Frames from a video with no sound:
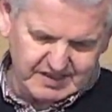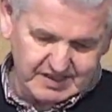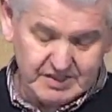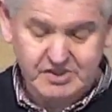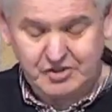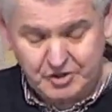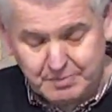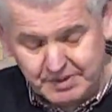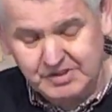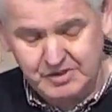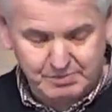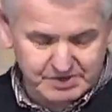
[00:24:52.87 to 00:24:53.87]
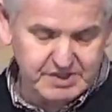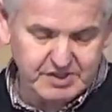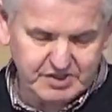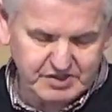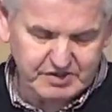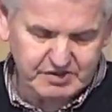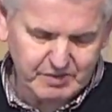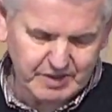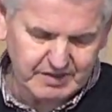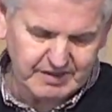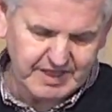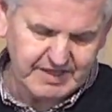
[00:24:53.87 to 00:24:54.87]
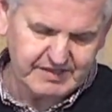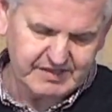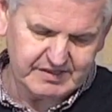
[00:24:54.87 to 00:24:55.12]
Stupid superstitions as well, yes.